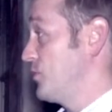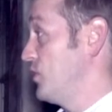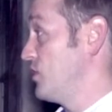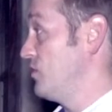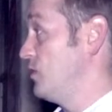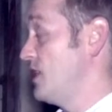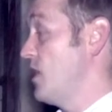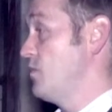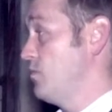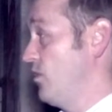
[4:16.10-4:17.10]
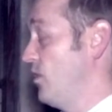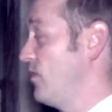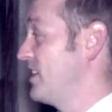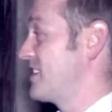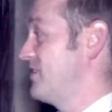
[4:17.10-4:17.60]
because if we don't, we're at
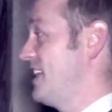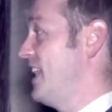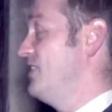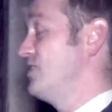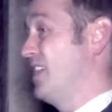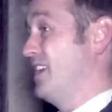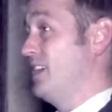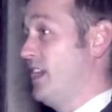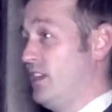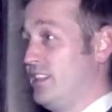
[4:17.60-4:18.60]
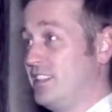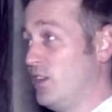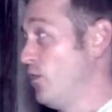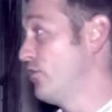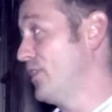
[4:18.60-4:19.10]
risk of danger.
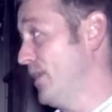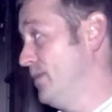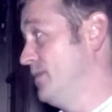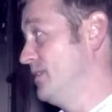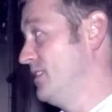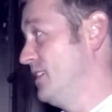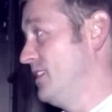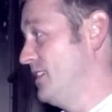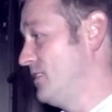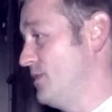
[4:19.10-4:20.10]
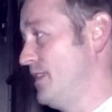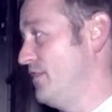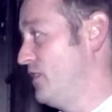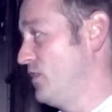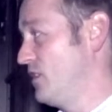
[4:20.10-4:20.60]
It'll Also, to me,
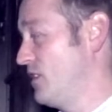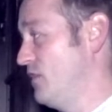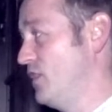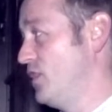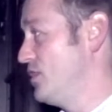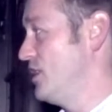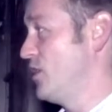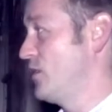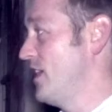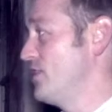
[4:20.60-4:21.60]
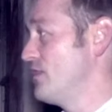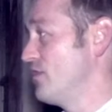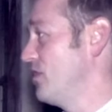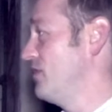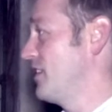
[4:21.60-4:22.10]
it feels like a virgin location
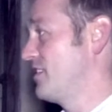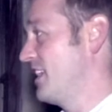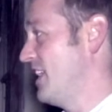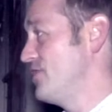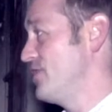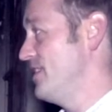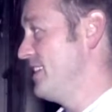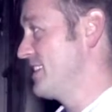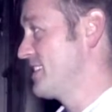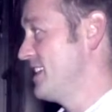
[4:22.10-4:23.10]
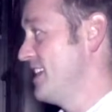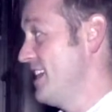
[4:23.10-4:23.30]
for an investigation, this.